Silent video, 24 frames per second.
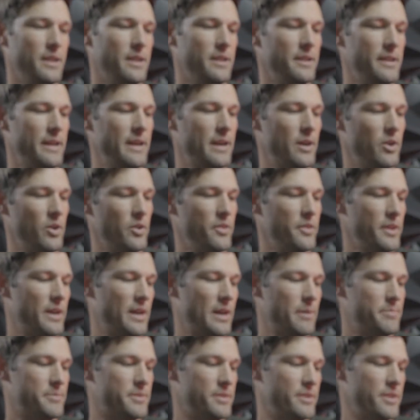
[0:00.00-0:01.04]
Now, the
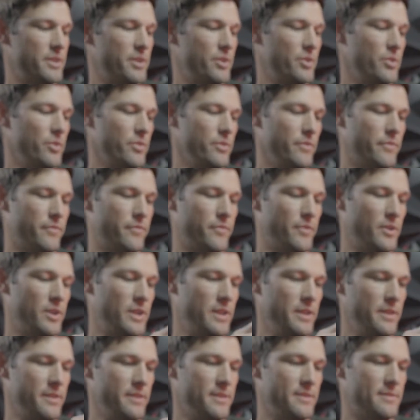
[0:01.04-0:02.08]
option here on the
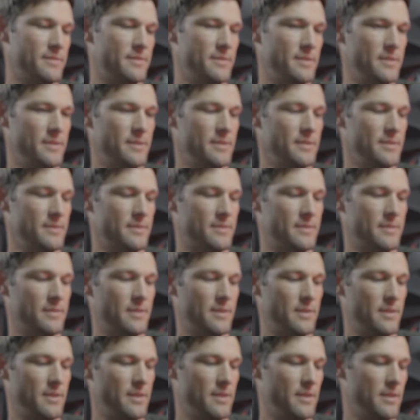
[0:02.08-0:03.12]
front, this is
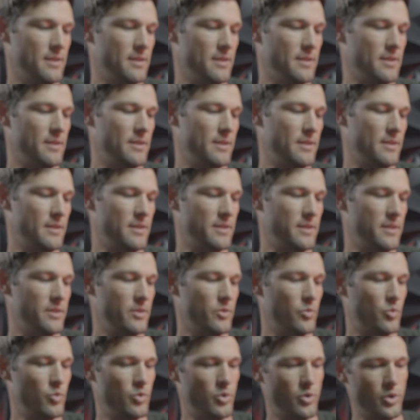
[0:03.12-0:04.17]

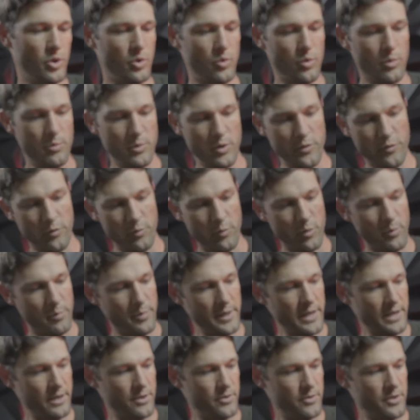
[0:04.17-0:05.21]
a removable
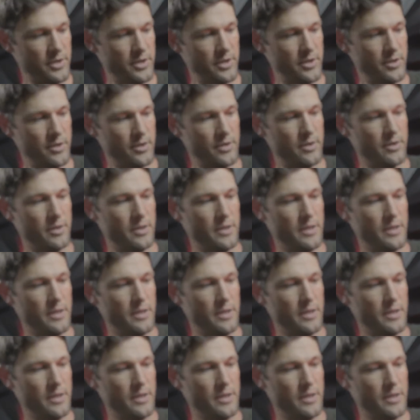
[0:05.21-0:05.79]
panel here,